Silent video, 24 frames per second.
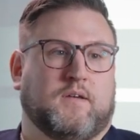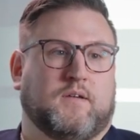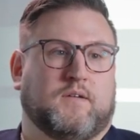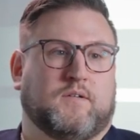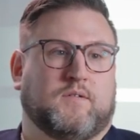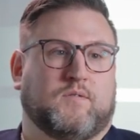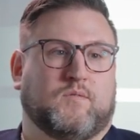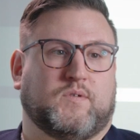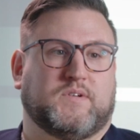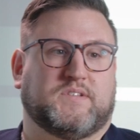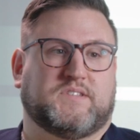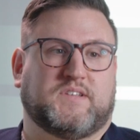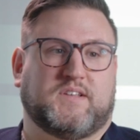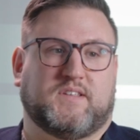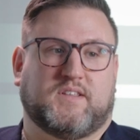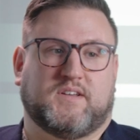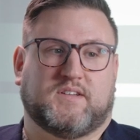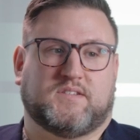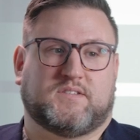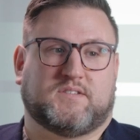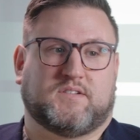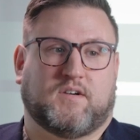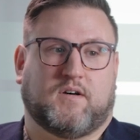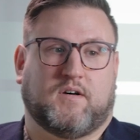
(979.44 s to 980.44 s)
We see
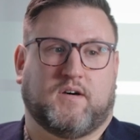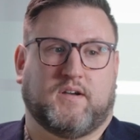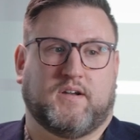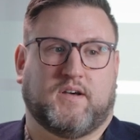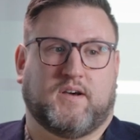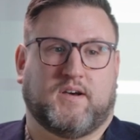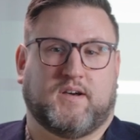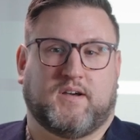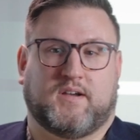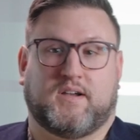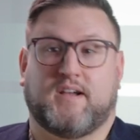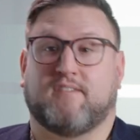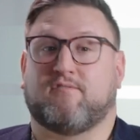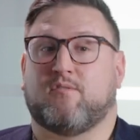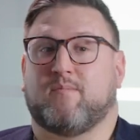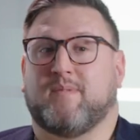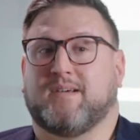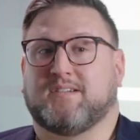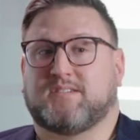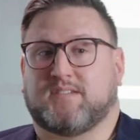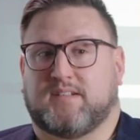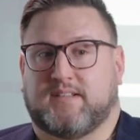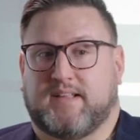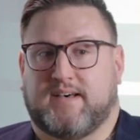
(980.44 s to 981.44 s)
this on a
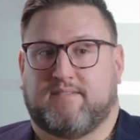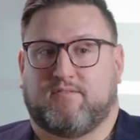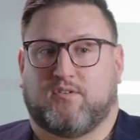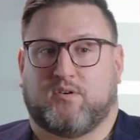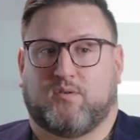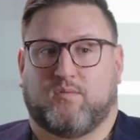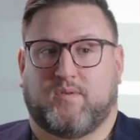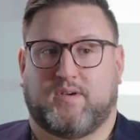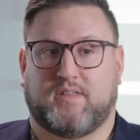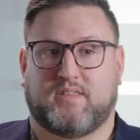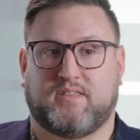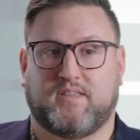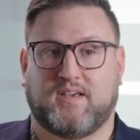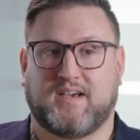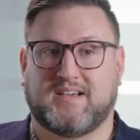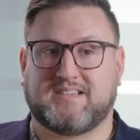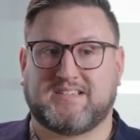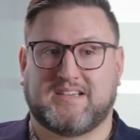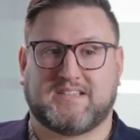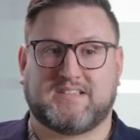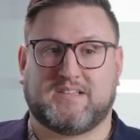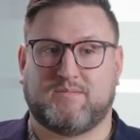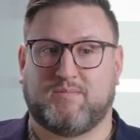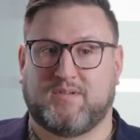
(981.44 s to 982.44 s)
governmental level with
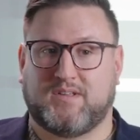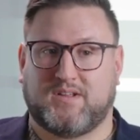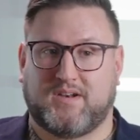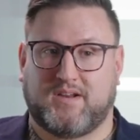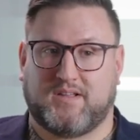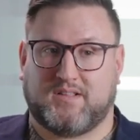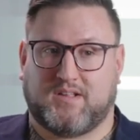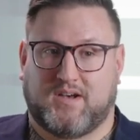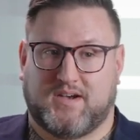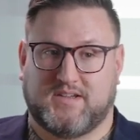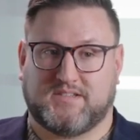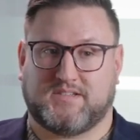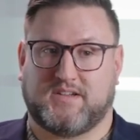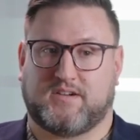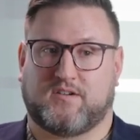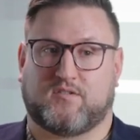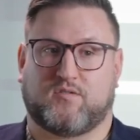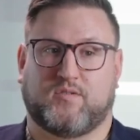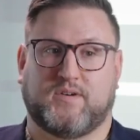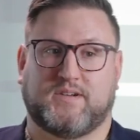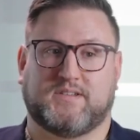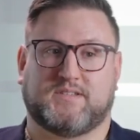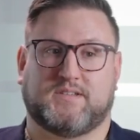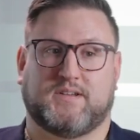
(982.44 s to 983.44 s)
accessibility laws
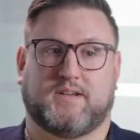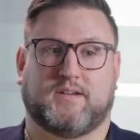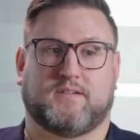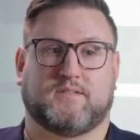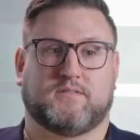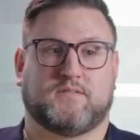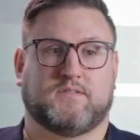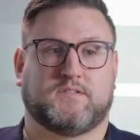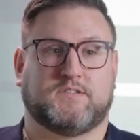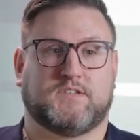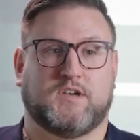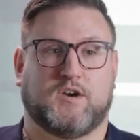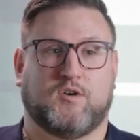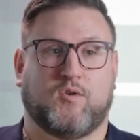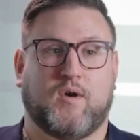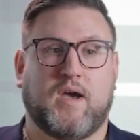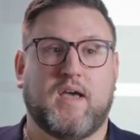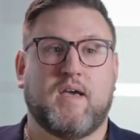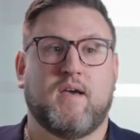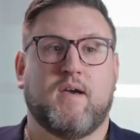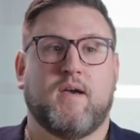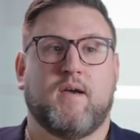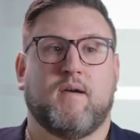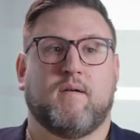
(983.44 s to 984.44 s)
increasing. So
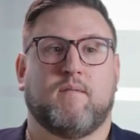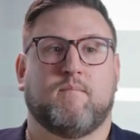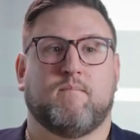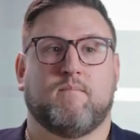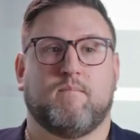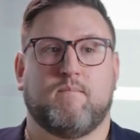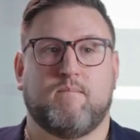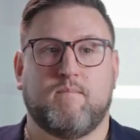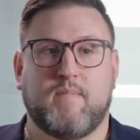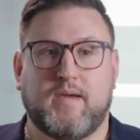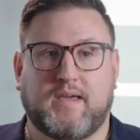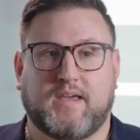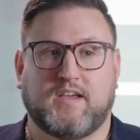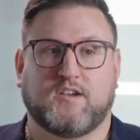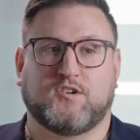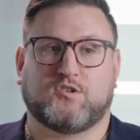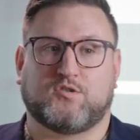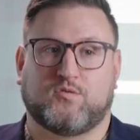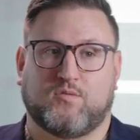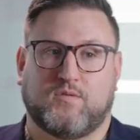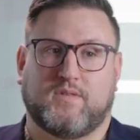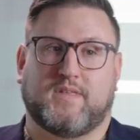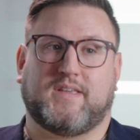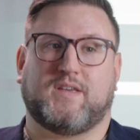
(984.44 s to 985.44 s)
making
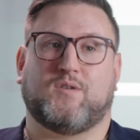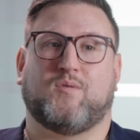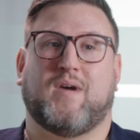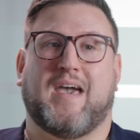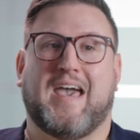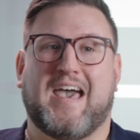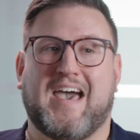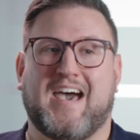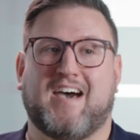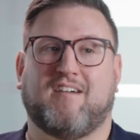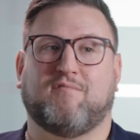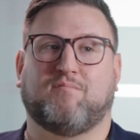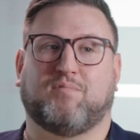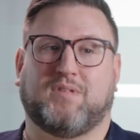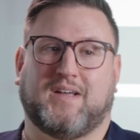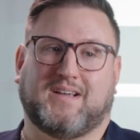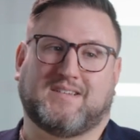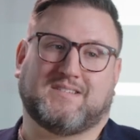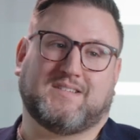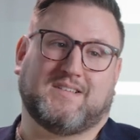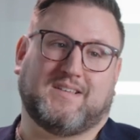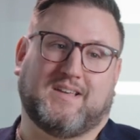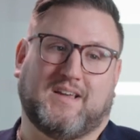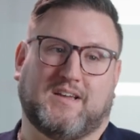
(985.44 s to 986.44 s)
sure that you have
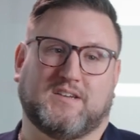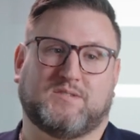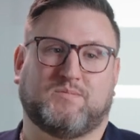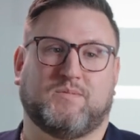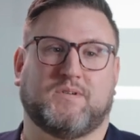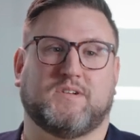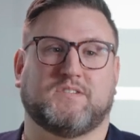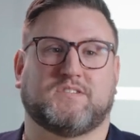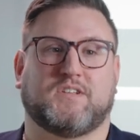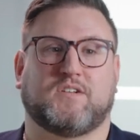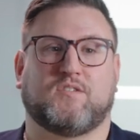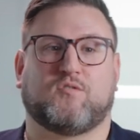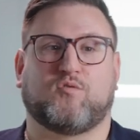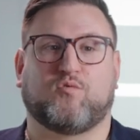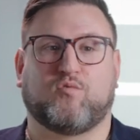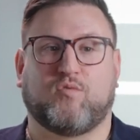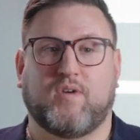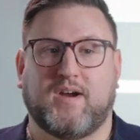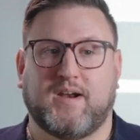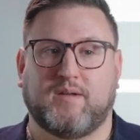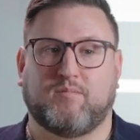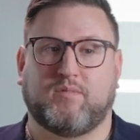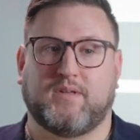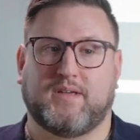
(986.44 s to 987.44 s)
Plex engagement is
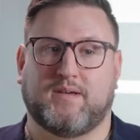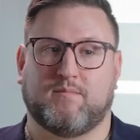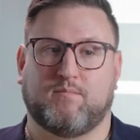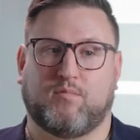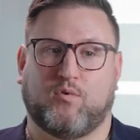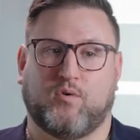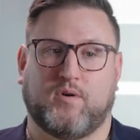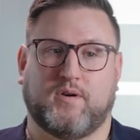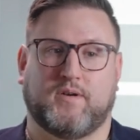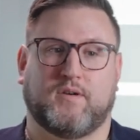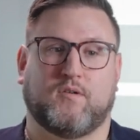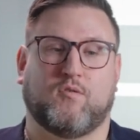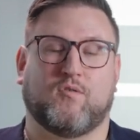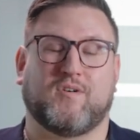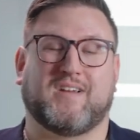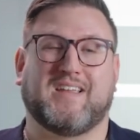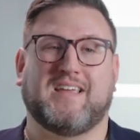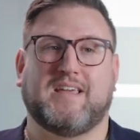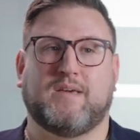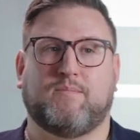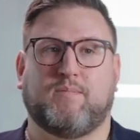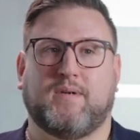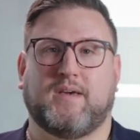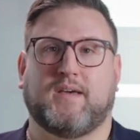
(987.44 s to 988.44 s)
incredibly important, or
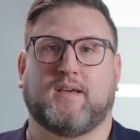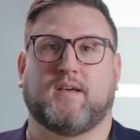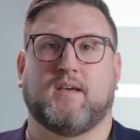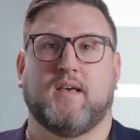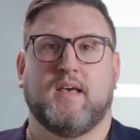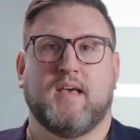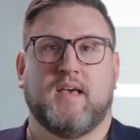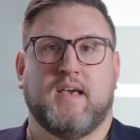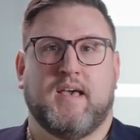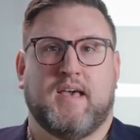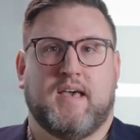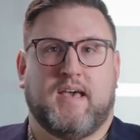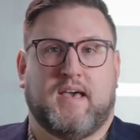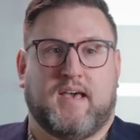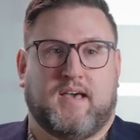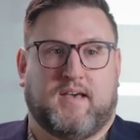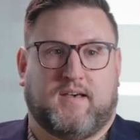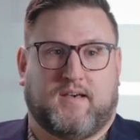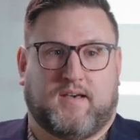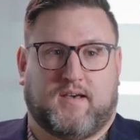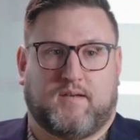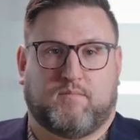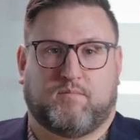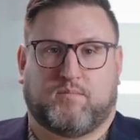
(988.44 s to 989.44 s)
keeping
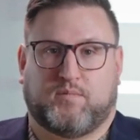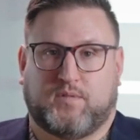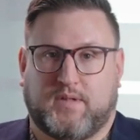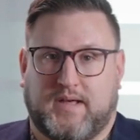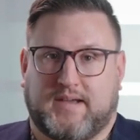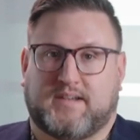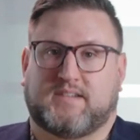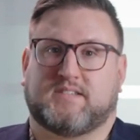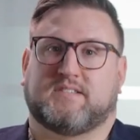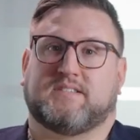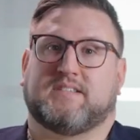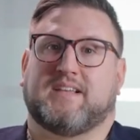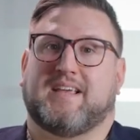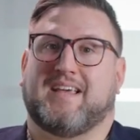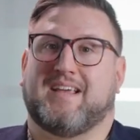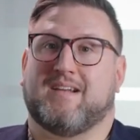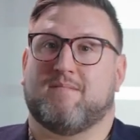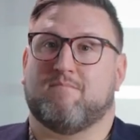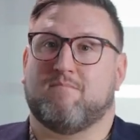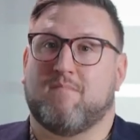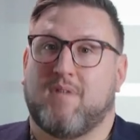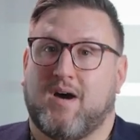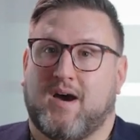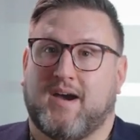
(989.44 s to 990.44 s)
Plex
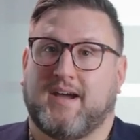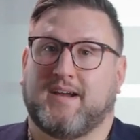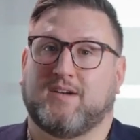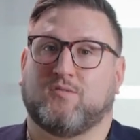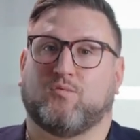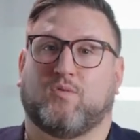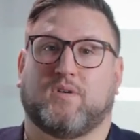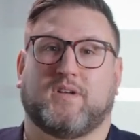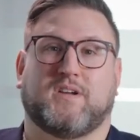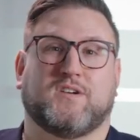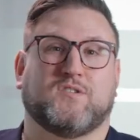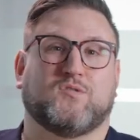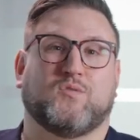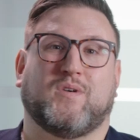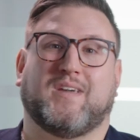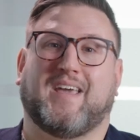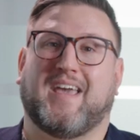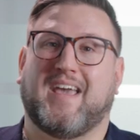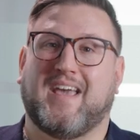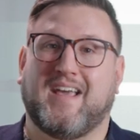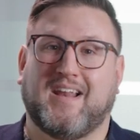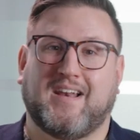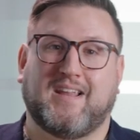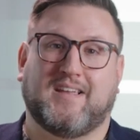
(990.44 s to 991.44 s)
in mind while you're doing
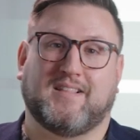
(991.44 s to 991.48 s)
any